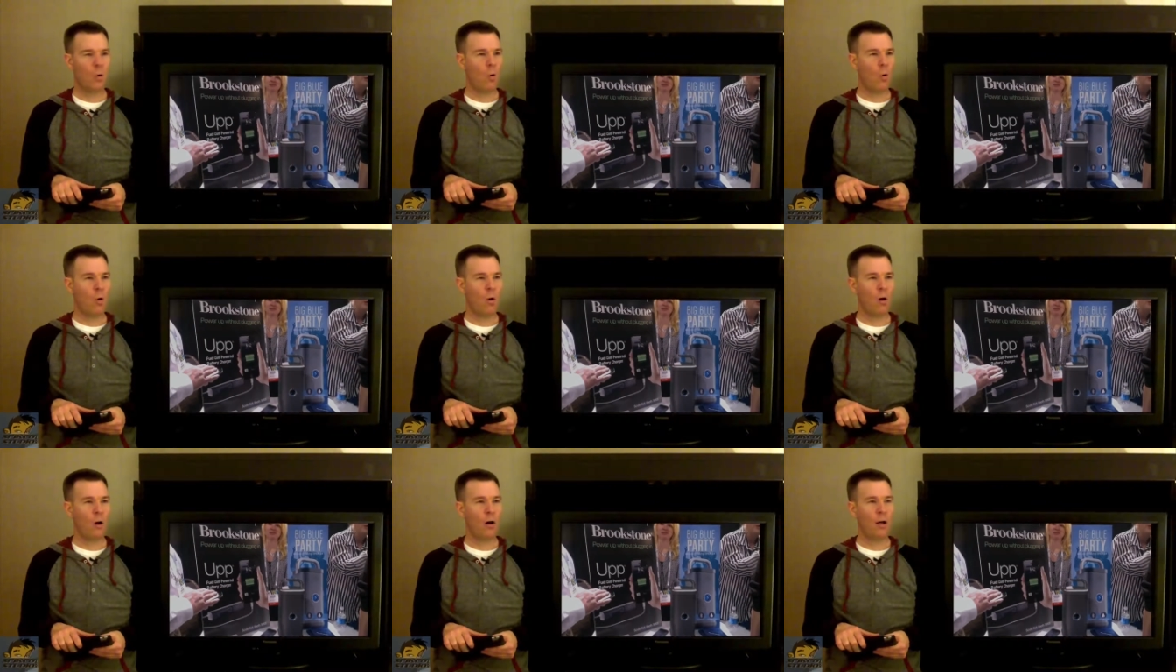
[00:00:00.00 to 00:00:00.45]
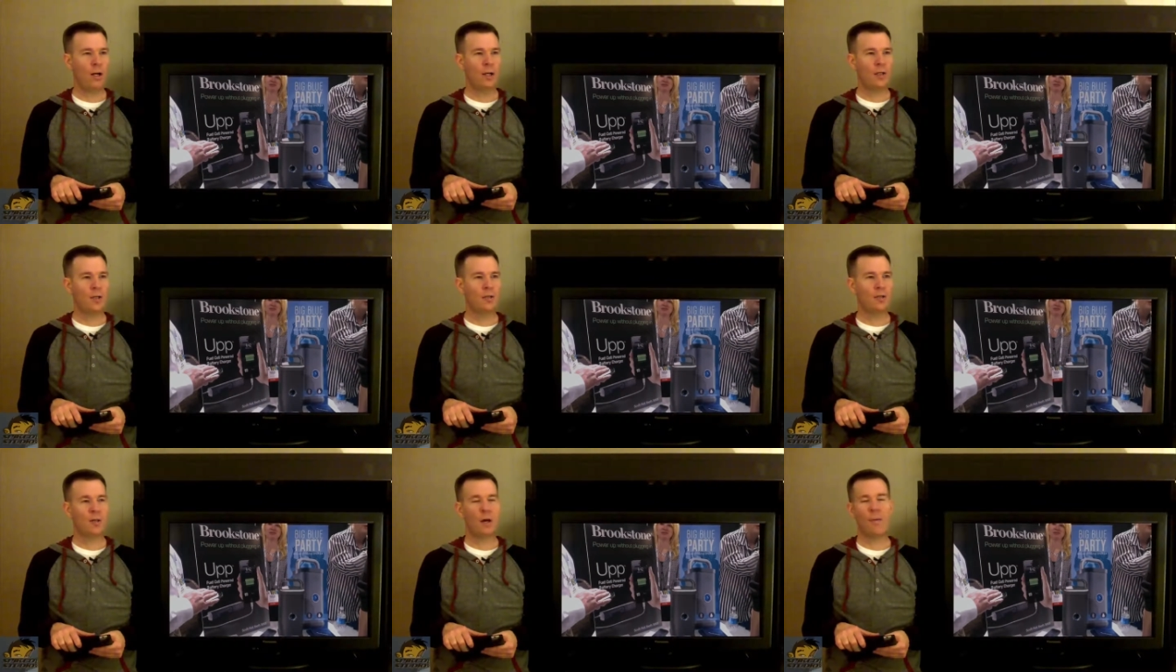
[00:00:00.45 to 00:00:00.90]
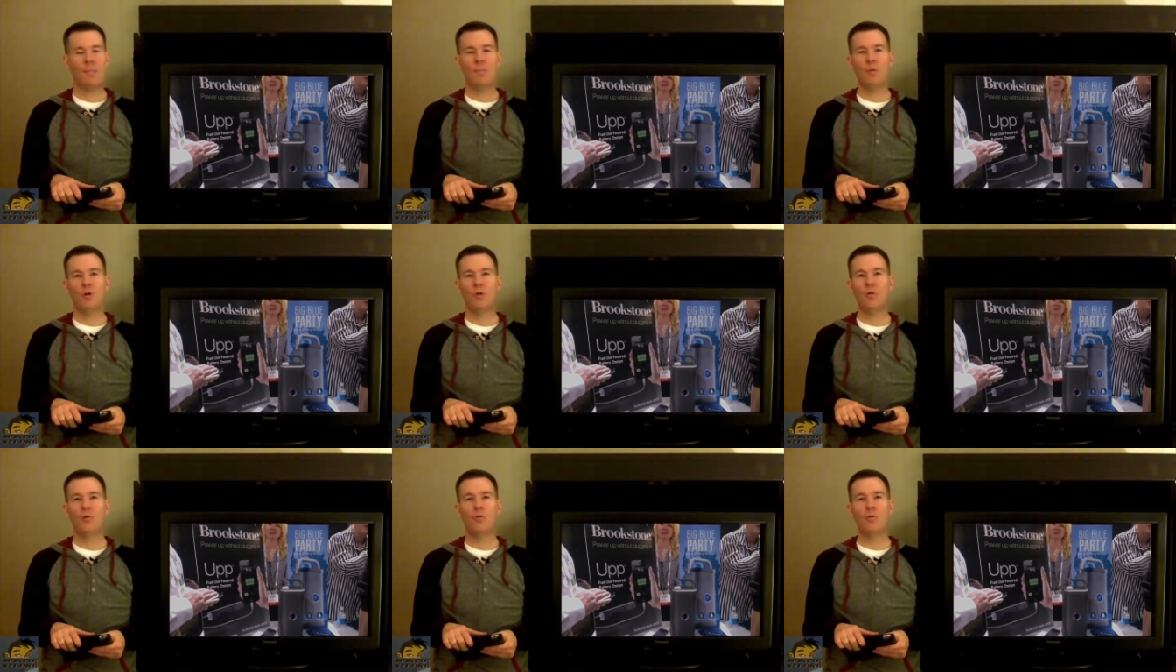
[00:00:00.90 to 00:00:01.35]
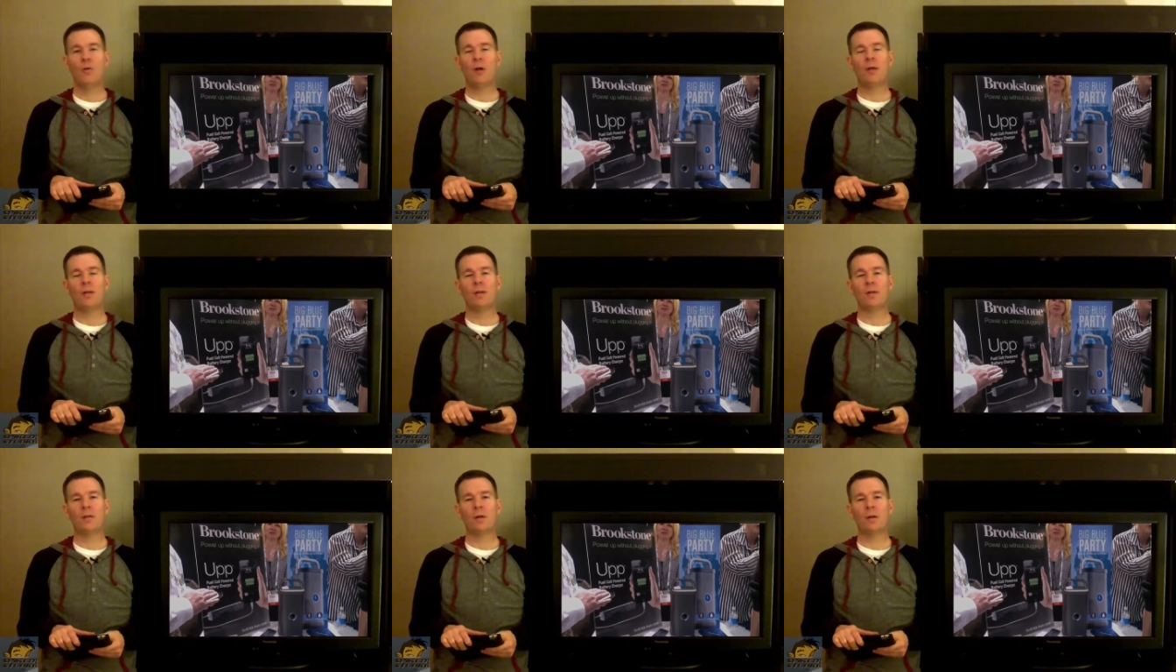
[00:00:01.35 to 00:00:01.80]
or some new
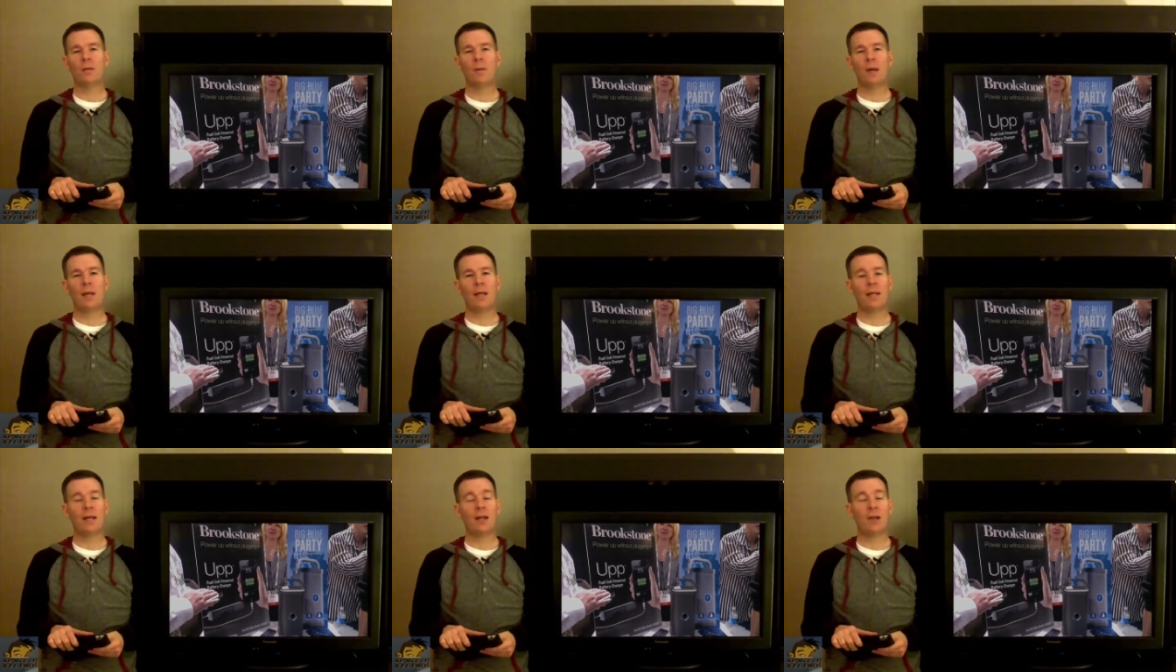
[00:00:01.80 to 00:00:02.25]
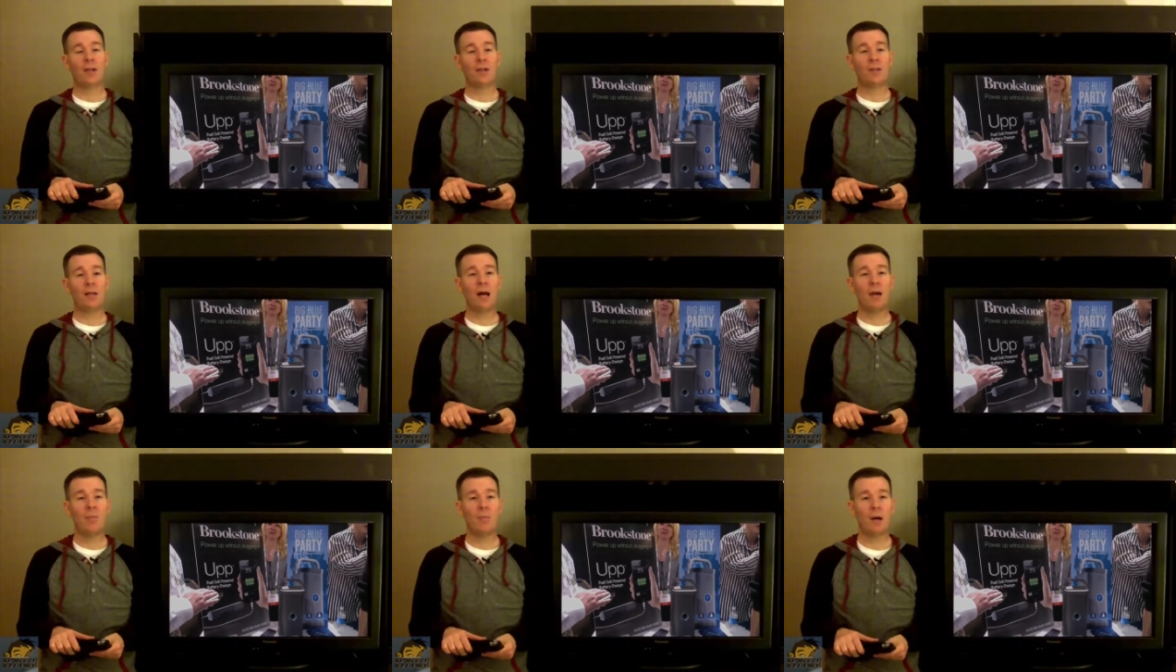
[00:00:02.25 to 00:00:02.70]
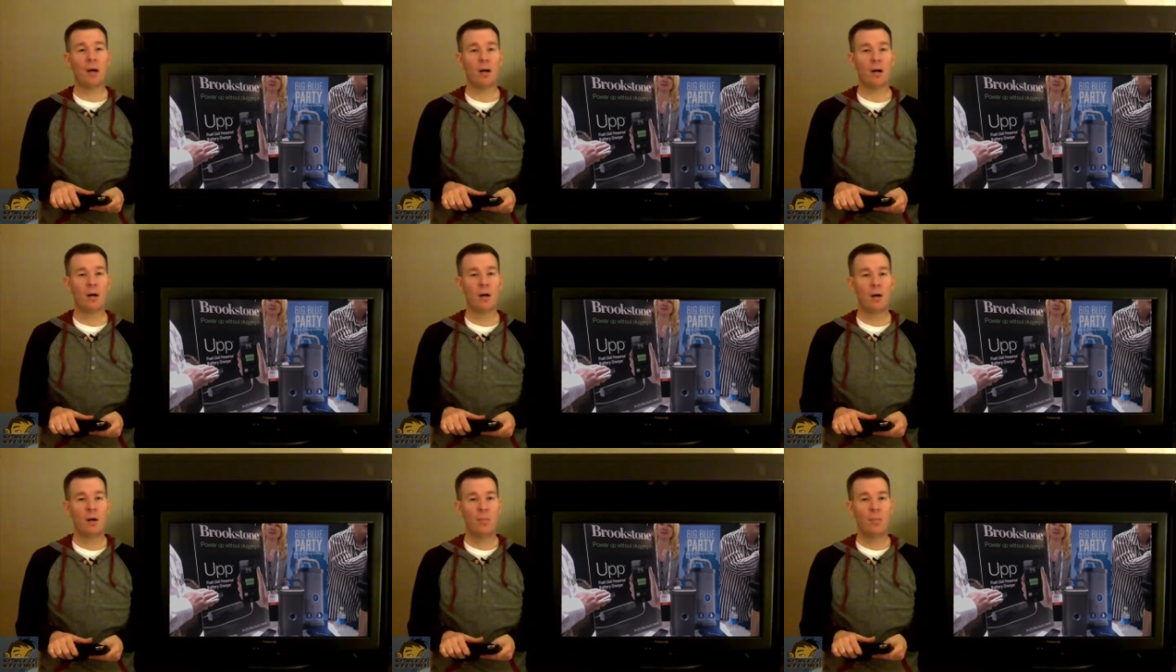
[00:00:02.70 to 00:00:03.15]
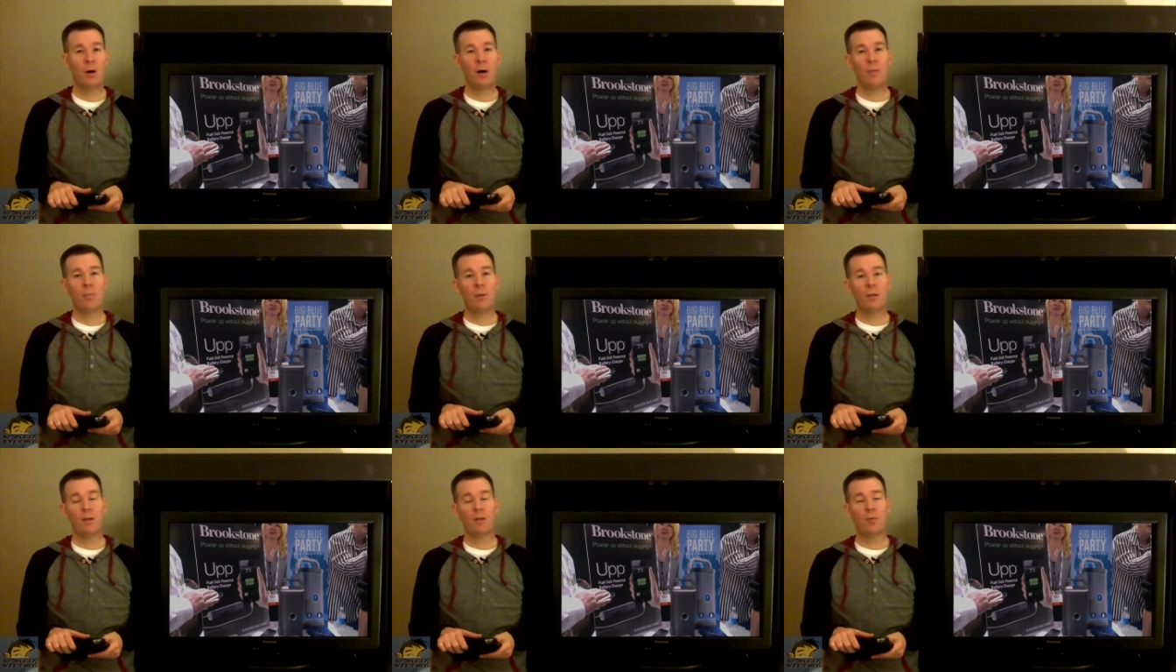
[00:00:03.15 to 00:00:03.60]
thing that's going to make it not only sound better,
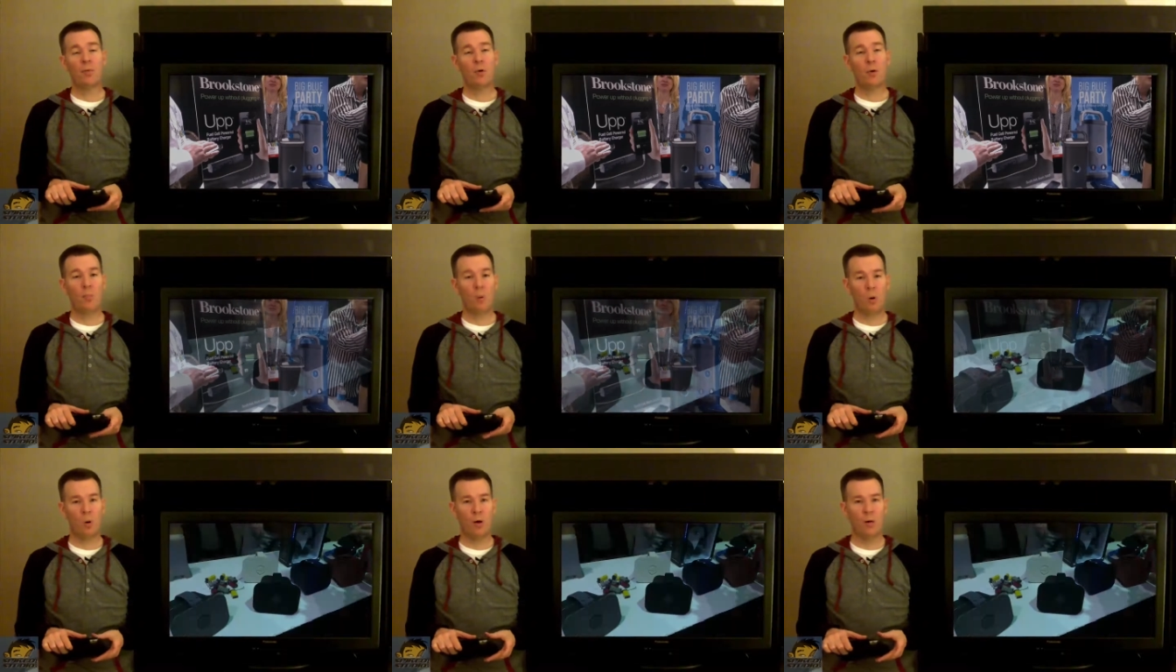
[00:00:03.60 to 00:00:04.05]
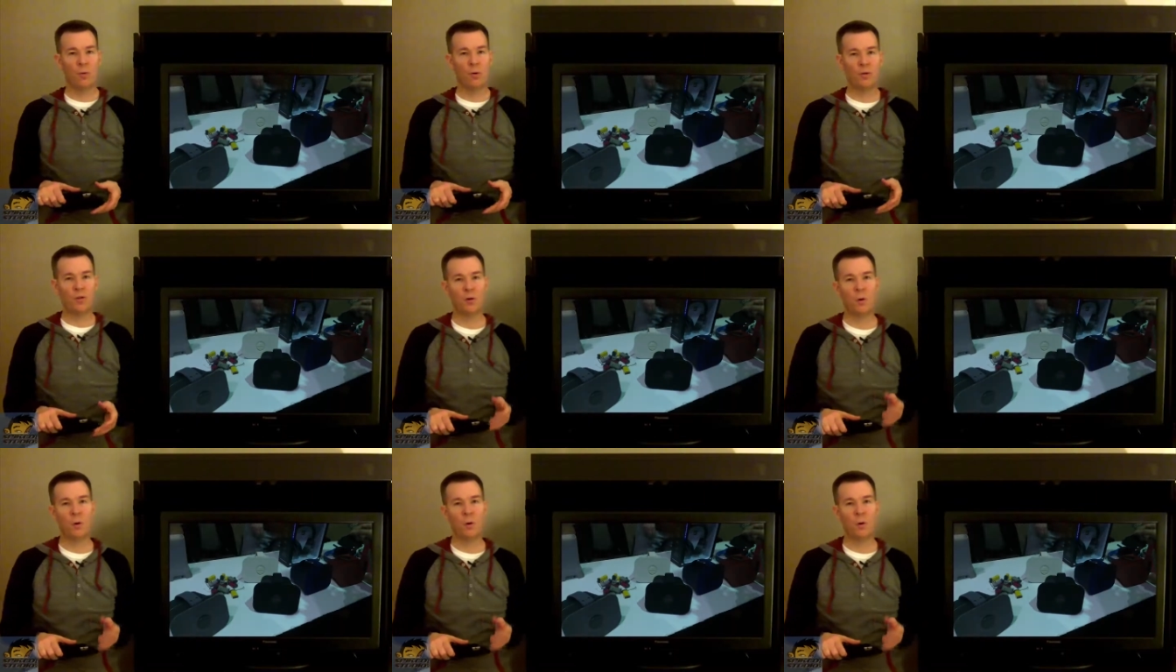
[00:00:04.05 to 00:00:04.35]
but be a little more portable.